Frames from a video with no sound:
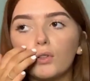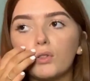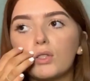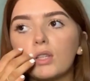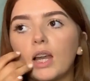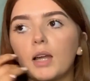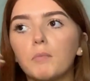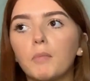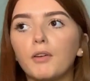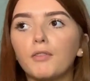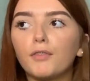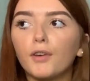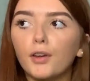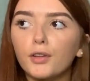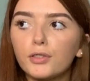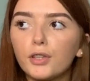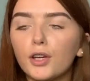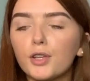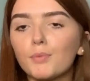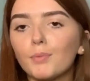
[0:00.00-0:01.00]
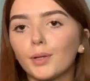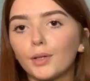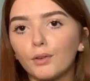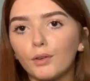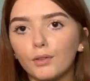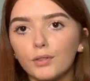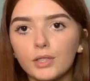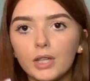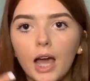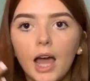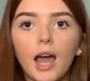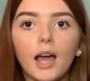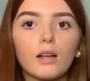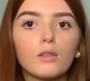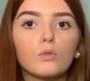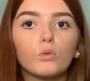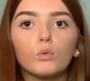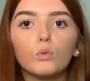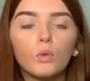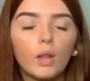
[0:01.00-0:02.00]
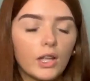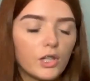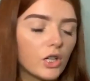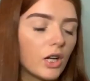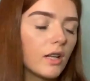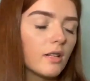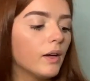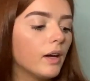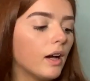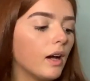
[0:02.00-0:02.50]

so like my photos, my contacts, all that jazz.